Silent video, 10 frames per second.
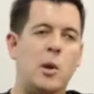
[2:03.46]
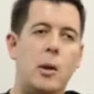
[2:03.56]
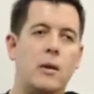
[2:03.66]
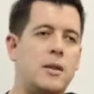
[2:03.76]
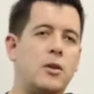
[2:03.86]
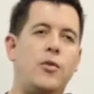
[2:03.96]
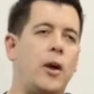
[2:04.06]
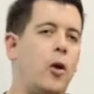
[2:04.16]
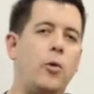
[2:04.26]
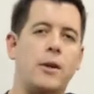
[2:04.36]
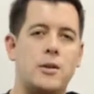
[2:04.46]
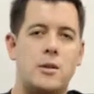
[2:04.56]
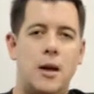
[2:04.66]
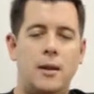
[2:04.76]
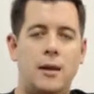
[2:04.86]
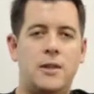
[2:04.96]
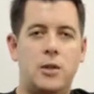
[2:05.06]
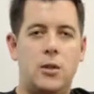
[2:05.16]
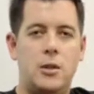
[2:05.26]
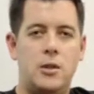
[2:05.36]
technophile always. I love
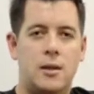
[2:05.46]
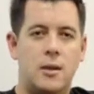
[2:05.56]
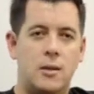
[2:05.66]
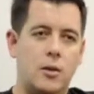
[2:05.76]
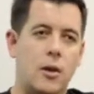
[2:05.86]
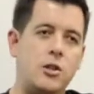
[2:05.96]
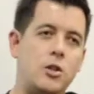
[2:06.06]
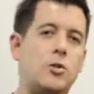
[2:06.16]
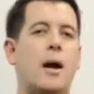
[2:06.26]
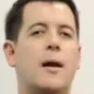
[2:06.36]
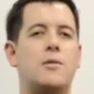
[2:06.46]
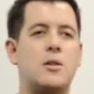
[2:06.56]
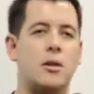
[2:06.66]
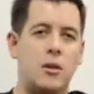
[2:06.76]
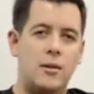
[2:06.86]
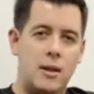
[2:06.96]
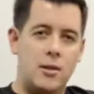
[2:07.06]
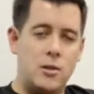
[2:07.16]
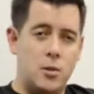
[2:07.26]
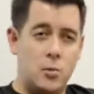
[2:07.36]
technology. I think technology drives a lot of things
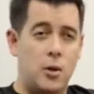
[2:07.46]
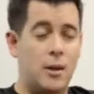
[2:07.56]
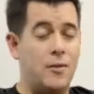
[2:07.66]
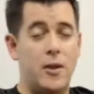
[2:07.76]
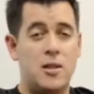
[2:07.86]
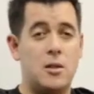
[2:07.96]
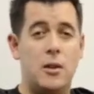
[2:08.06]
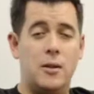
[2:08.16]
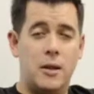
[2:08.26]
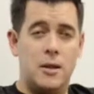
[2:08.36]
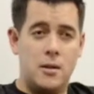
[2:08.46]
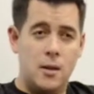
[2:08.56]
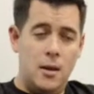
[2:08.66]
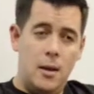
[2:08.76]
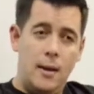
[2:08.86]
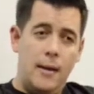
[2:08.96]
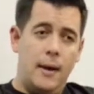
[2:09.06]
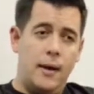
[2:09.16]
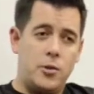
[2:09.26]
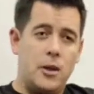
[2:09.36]
in this world and fixes a lot of things.
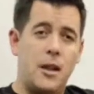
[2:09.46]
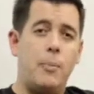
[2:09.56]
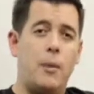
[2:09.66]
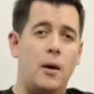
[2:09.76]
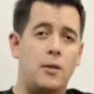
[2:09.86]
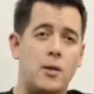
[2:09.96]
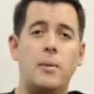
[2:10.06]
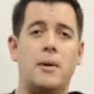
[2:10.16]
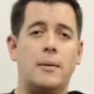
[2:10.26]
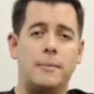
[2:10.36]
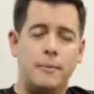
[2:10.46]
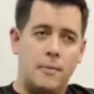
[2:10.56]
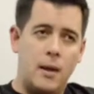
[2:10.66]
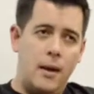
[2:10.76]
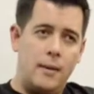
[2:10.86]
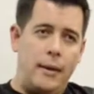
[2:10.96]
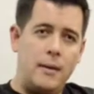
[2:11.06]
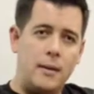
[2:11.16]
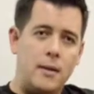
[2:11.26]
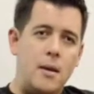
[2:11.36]
And I try to keep on top of that. And I
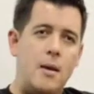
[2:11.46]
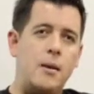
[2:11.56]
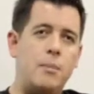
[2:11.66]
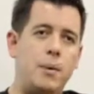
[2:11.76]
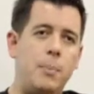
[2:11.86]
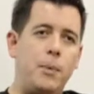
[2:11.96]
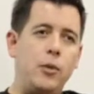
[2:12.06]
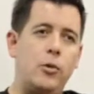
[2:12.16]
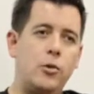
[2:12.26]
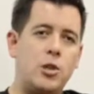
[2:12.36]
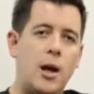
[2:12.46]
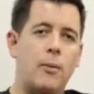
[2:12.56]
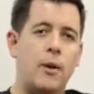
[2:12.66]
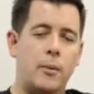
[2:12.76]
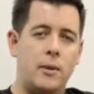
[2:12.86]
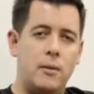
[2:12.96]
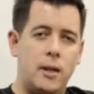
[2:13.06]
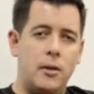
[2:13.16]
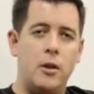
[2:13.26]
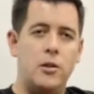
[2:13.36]
think people who shy away from
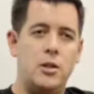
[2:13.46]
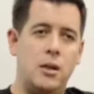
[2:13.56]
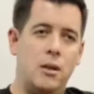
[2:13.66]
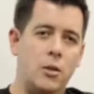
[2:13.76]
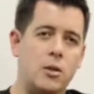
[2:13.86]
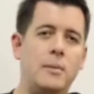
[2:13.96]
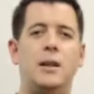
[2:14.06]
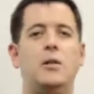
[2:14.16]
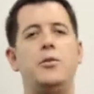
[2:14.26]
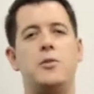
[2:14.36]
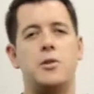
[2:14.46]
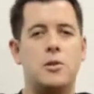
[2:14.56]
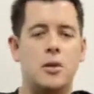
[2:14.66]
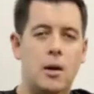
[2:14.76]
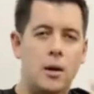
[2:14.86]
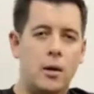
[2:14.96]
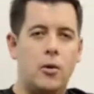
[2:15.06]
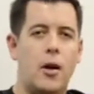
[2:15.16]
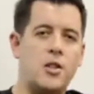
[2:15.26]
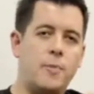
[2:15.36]
technology ultimately lose
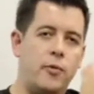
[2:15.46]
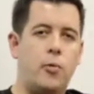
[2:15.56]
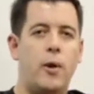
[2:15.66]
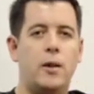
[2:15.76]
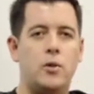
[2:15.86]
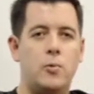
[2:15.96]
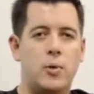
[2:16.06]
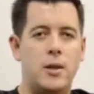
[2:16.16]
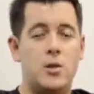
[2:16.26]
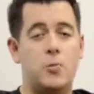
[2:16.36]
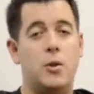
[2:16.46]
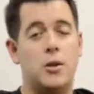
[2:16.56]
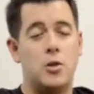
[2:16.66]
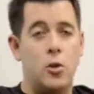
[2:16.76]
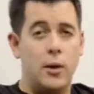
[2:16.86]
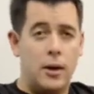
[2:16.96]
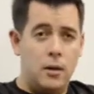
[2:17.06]
grasp of where this world is going.